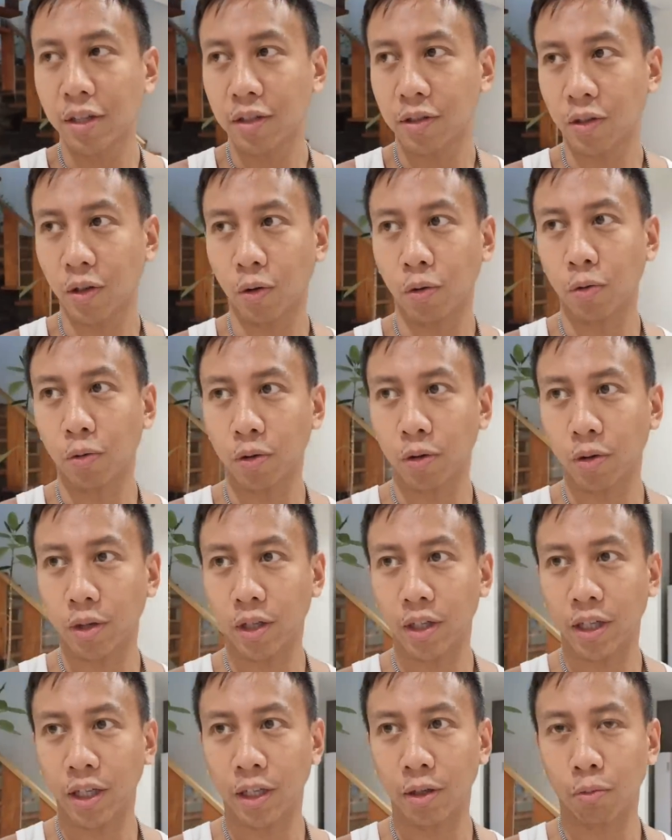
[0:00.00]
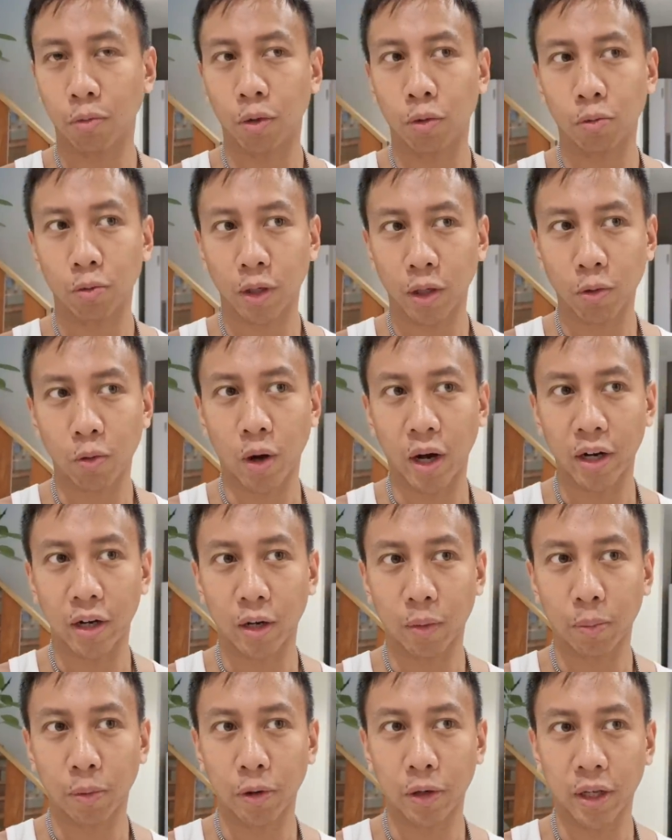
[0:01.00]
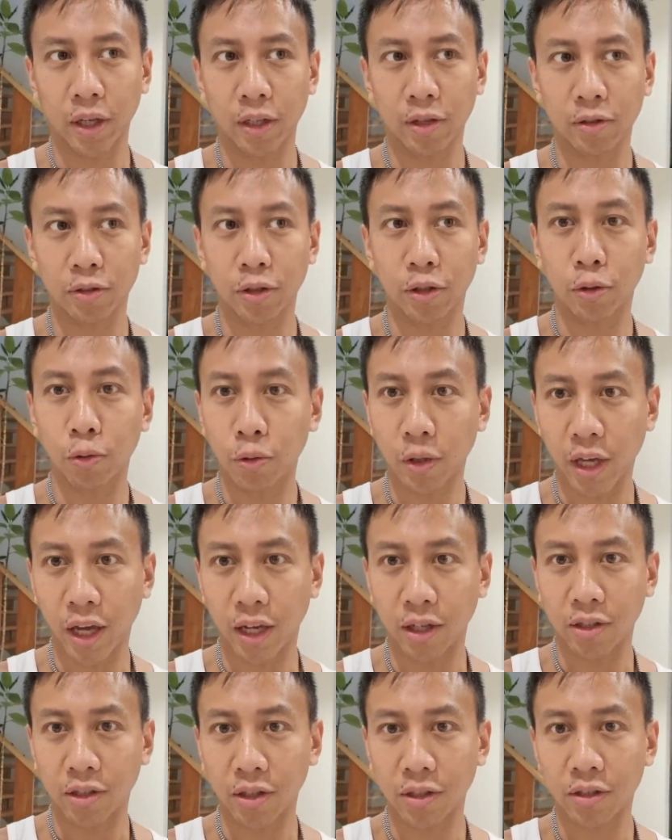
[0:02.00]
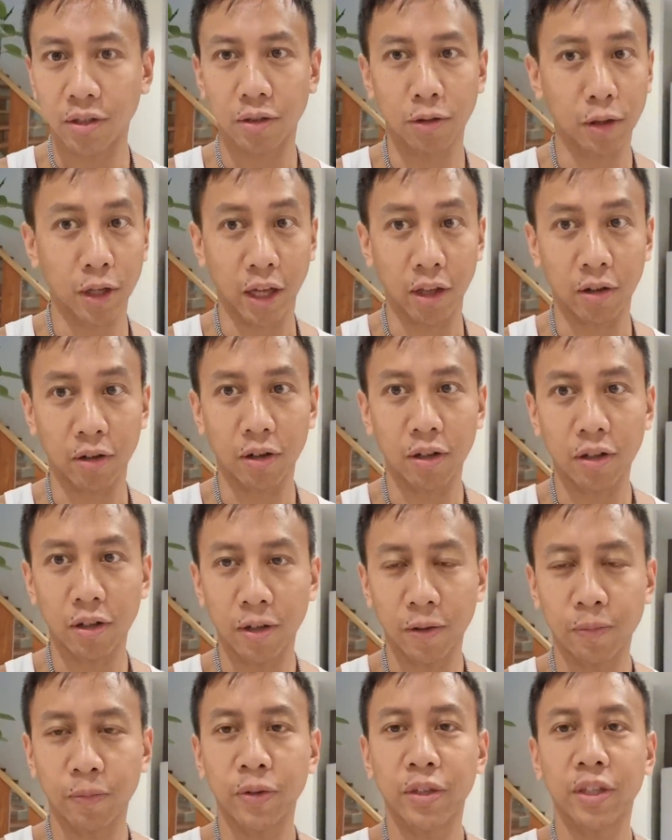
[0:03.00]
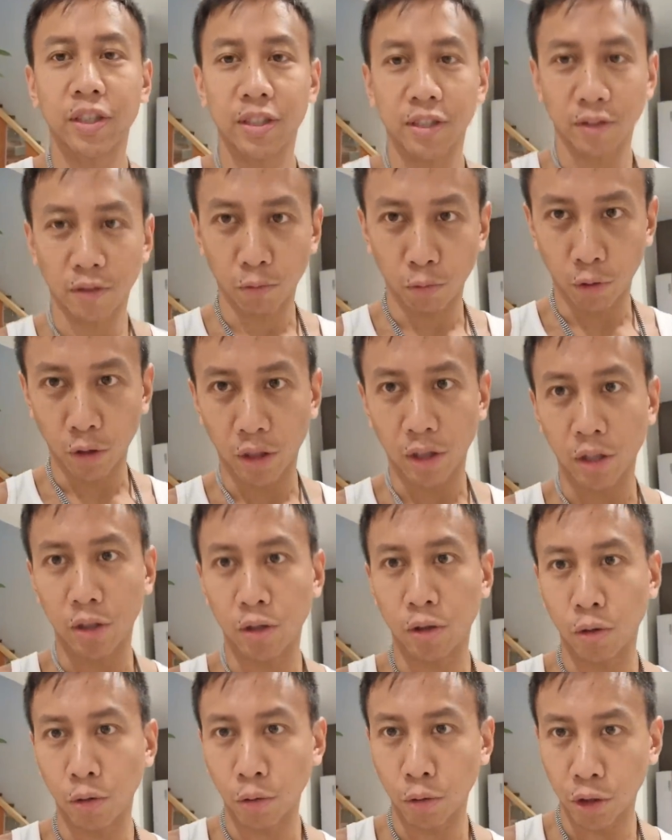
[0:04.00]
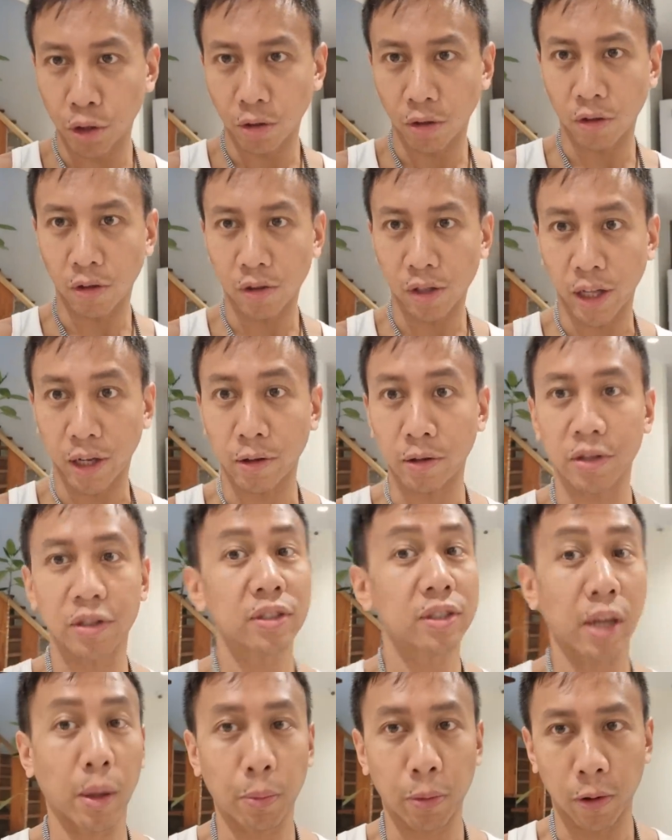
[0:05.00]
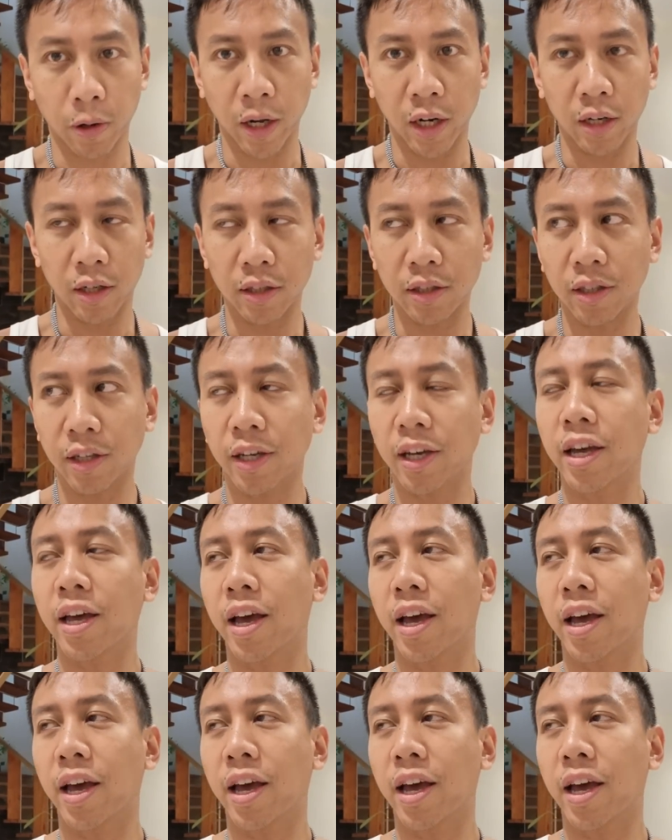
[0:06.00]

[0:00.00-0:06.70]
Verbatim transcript: So it will require putting two cages together with the two sugar gliders separated.